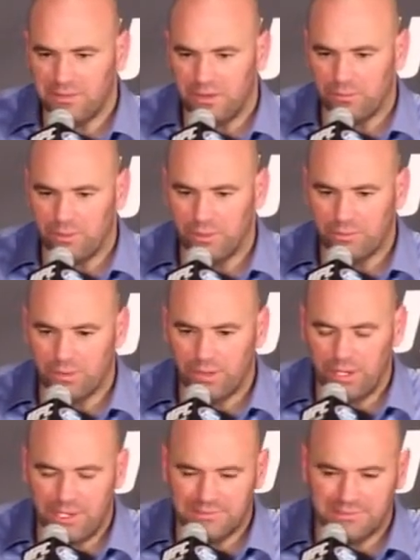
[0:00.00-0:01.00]
The thing is about
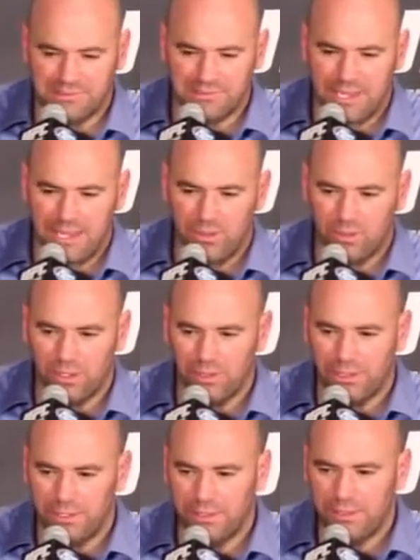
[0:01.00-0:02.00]
Rory has a style
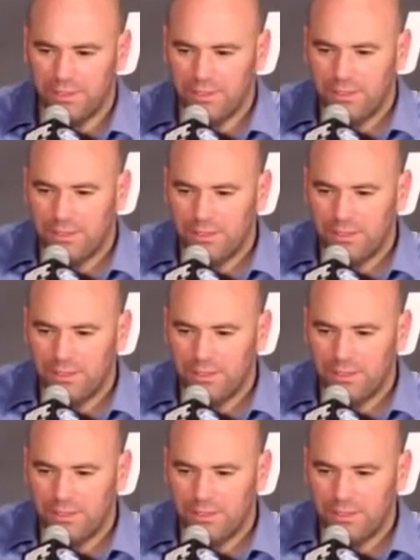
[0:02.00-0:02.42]
where he